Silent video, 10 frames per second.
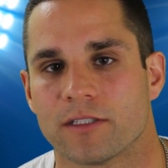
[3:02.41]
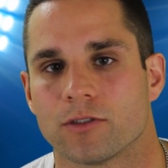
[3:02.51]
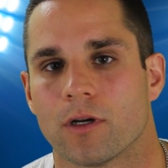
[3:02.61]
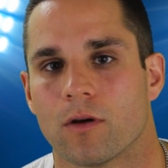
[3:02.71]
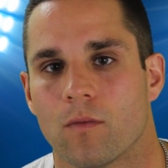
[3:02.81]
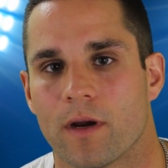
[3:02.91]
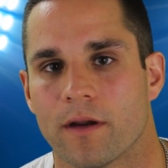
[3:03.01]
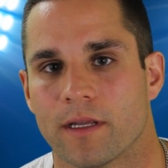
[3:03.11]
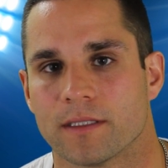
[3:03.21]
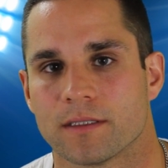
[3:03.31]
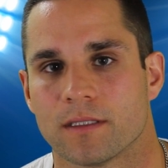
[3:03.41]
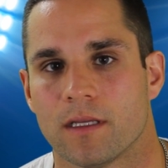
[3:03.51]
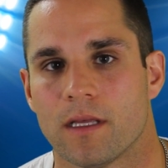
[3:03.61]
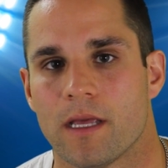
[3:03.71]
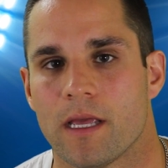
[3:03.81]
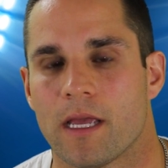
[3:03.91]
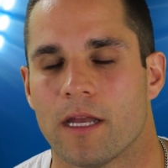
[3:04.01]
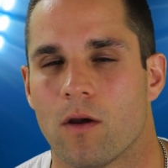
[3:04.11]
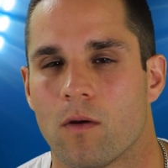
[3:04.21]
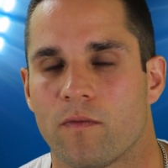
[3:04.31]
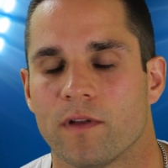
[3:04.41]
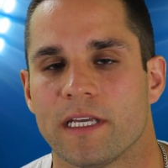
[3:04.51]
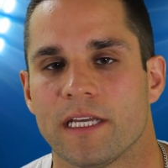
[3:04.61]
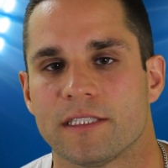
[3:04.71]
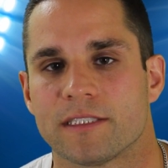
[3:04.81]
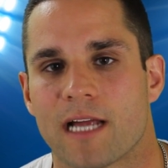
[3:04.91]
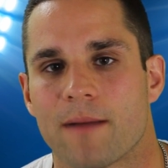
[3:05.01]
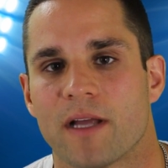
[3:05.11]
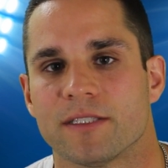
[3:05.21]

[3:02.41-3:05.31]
drug awareness. And hopefully each time I